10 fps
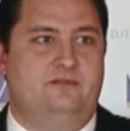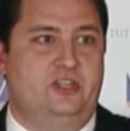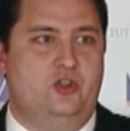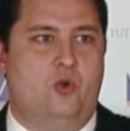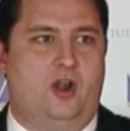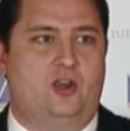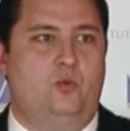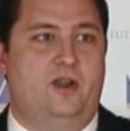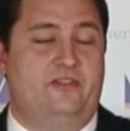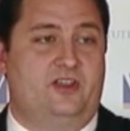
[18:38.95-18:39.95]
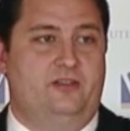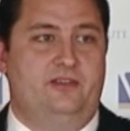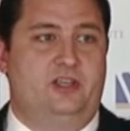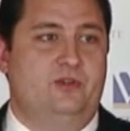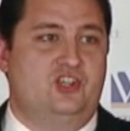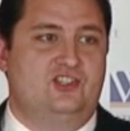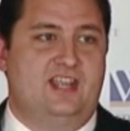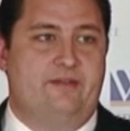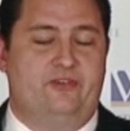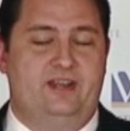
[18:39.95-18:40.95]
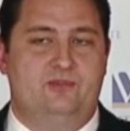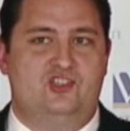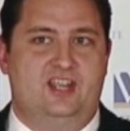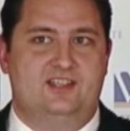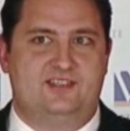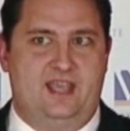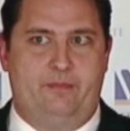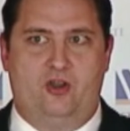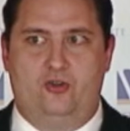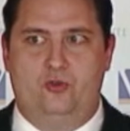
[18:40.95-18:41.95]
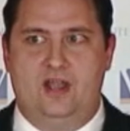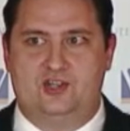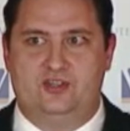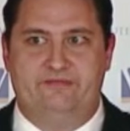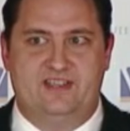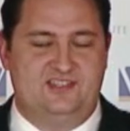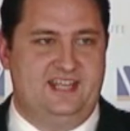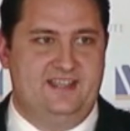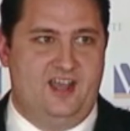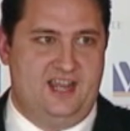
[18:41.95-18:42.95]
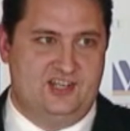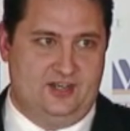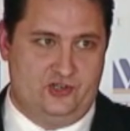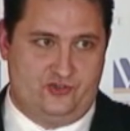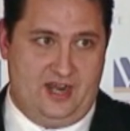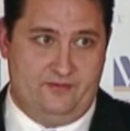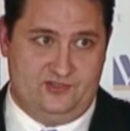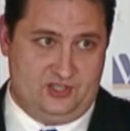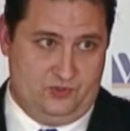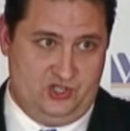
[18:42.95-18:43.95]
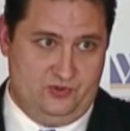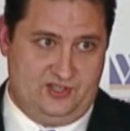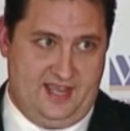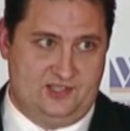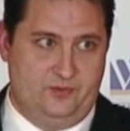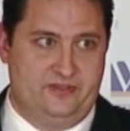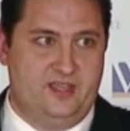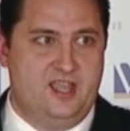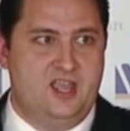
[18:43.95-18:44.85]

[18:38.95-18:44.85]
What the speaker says: New York where the commission staffer, named Janice Kephart, who actually investigated the hijackers' travels, that's what she was tasked with,